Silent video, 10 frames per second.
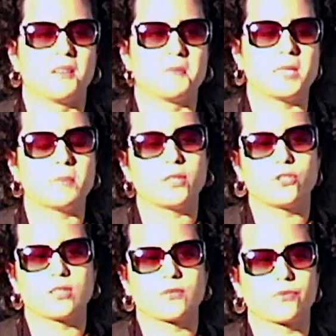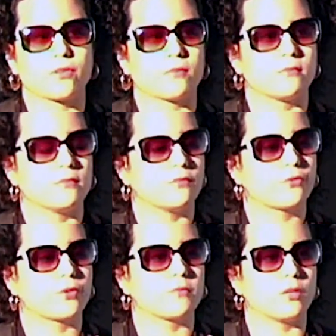images from
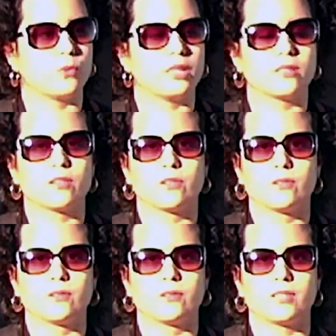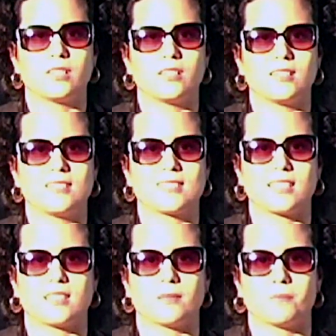the window
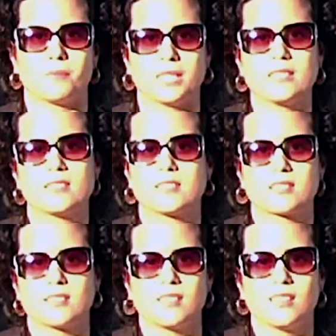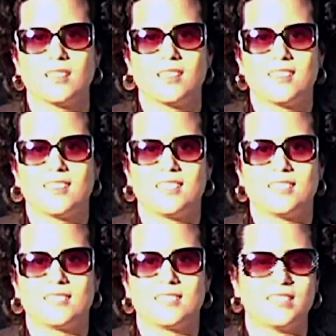inside a bus
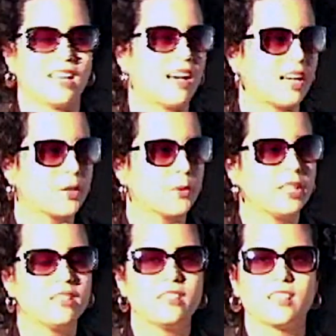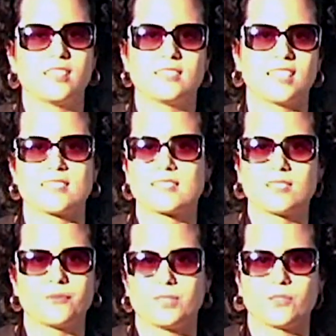in a highway, and the
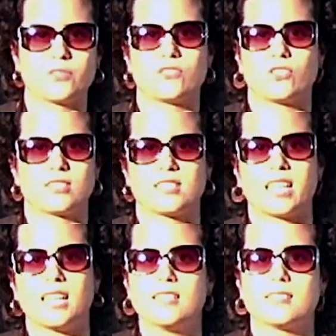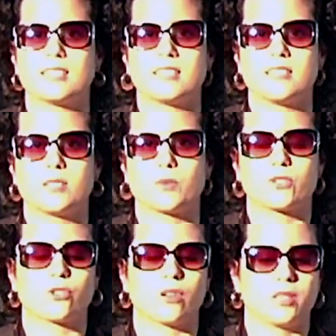video is just that, and it
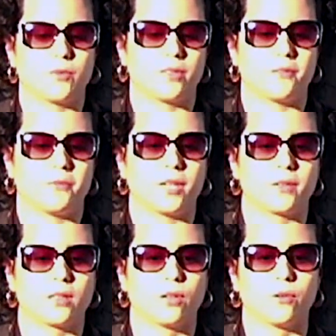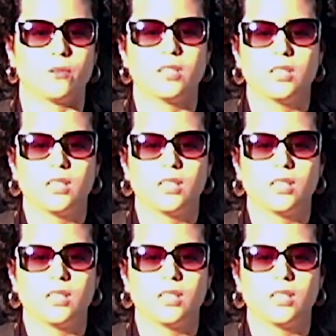was shot with a very low